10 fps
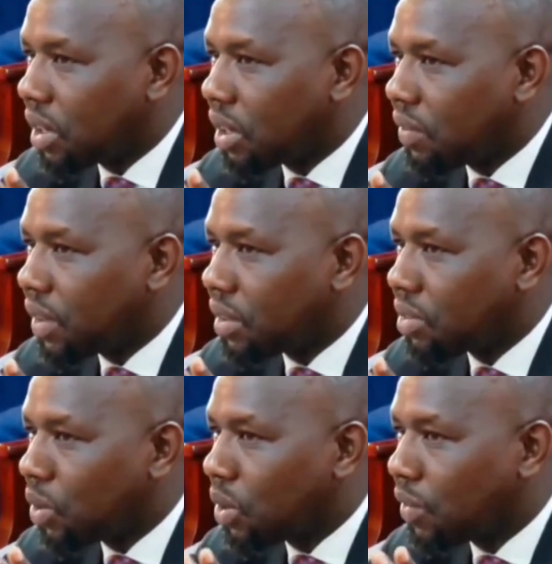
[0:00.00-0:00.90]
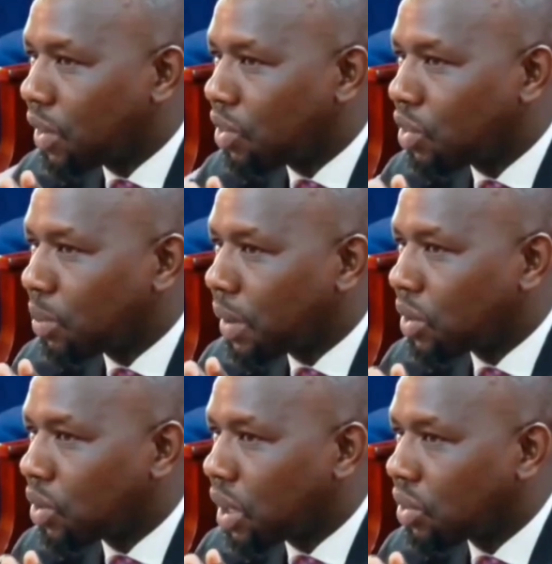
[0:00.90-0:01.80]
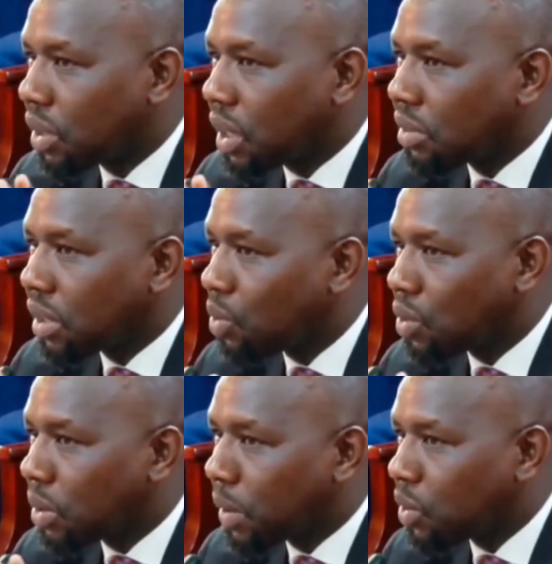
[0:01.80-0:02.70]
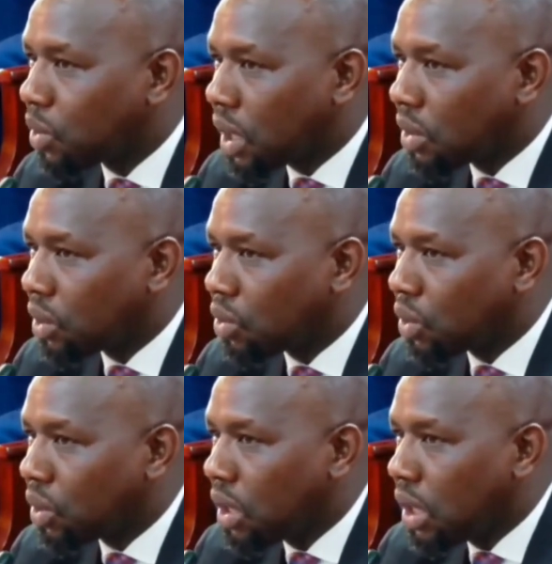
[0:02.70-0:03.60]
if there is no definition of marginalization, that is outright marginalization.